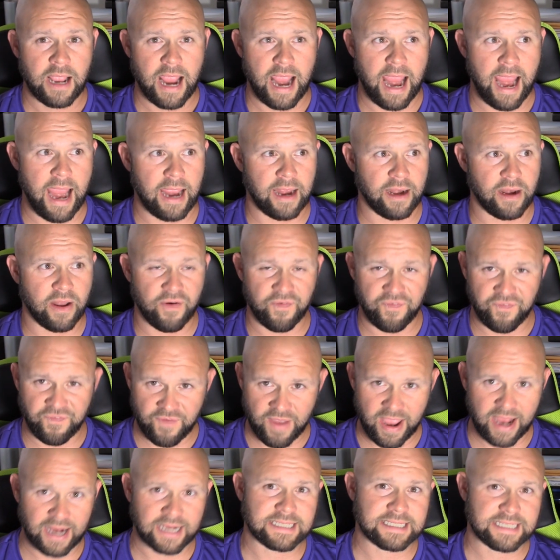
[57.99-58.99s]
and
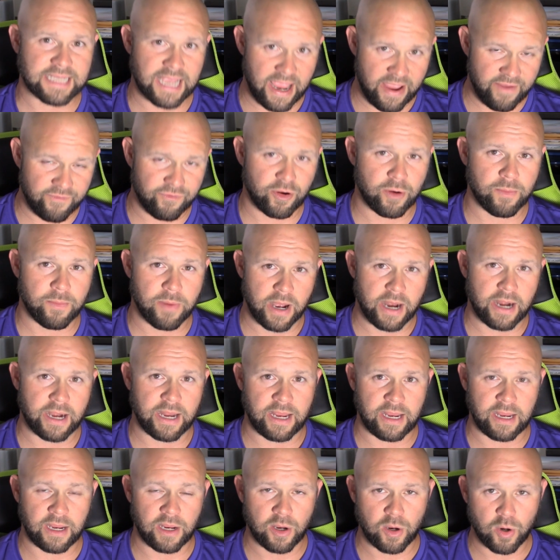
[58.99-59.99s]
affects
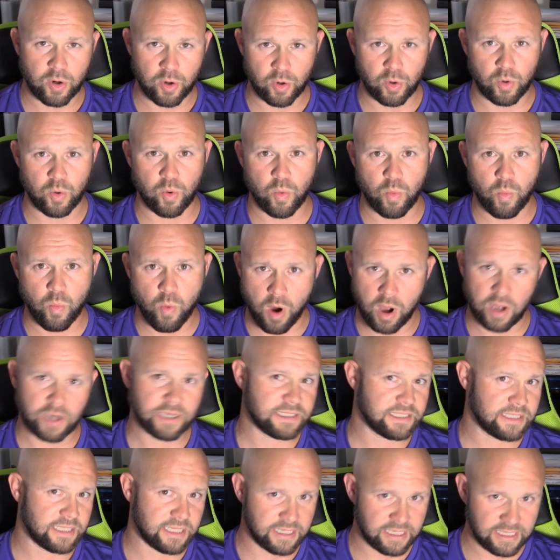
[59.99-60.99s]
everybody who
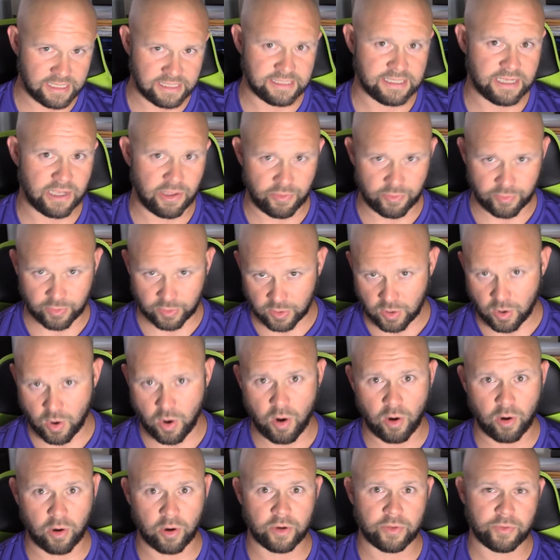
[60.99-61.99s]
wants to detail their
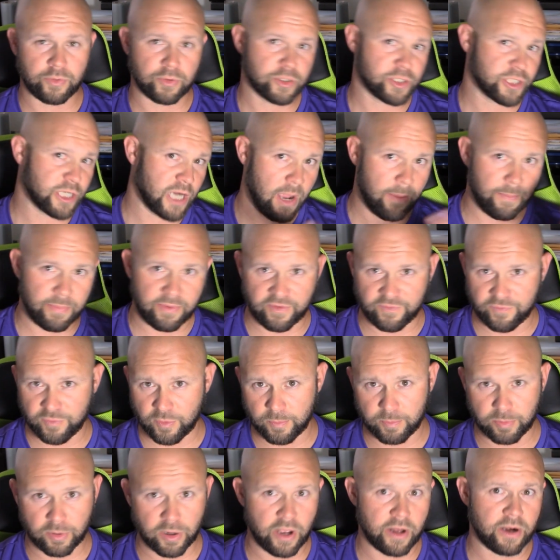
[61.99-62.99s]
car and they're shopping for
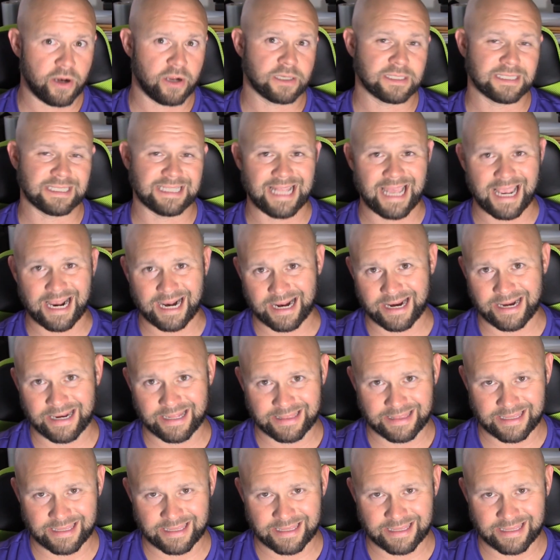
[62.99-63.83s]
products and that kind of